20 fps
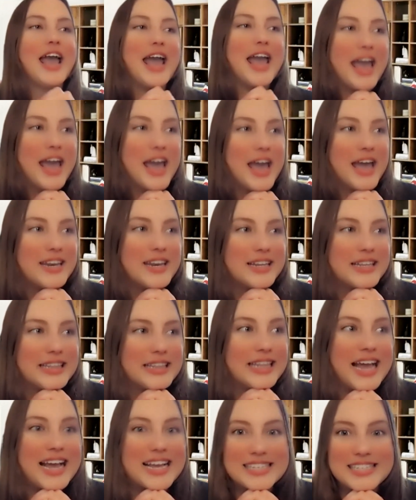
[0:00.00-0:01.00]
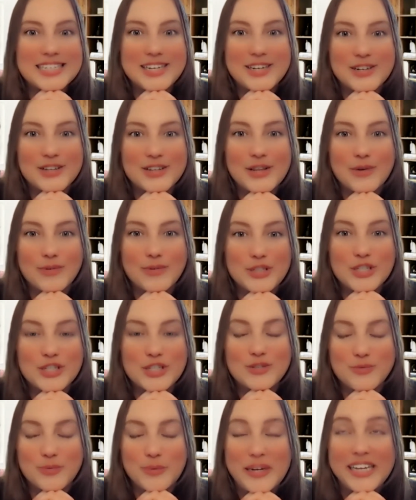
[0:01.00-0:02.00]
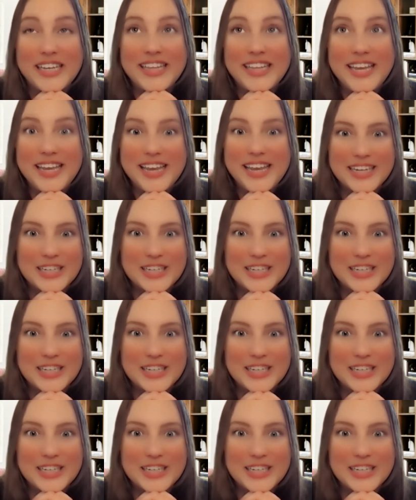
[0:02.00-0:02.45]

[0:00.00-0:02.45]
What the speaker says: And last year, there was just really